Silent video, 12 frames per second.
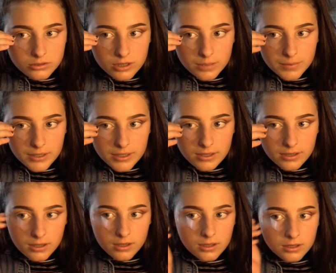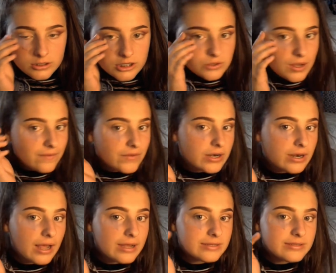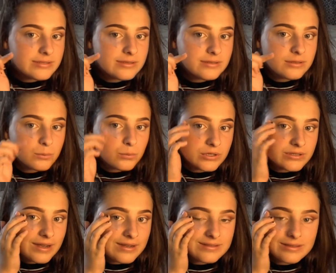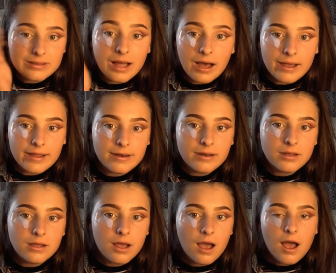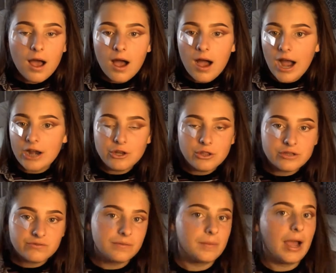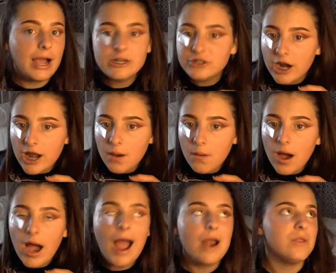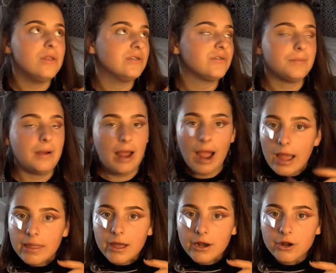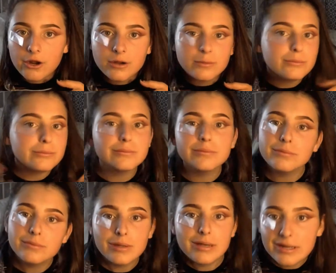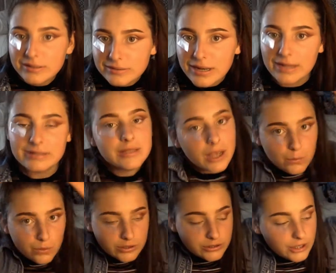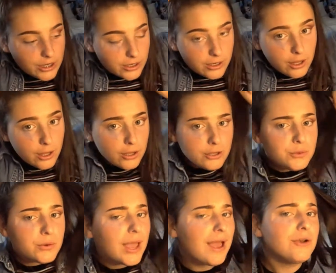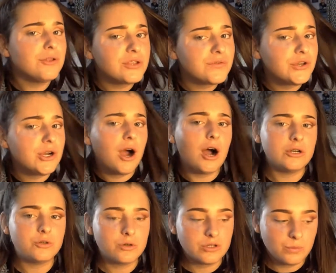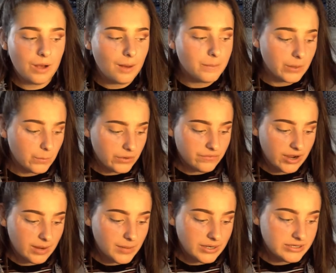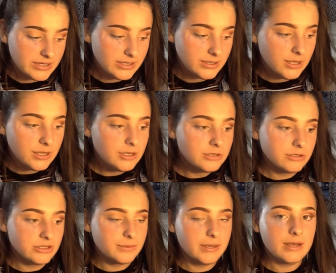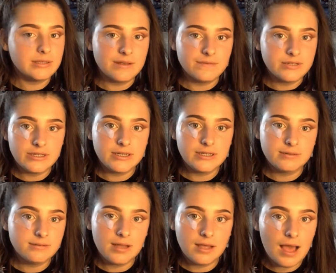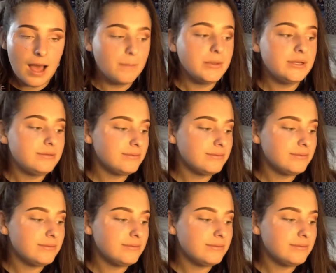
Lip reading: to be, just so I have a nice, precise line. I do this for my eyeshadow, I do this for my eyeliner. It's nice, it works good. You can do this for your contour as well, but I wouldn't recommend it just because I've seen it happen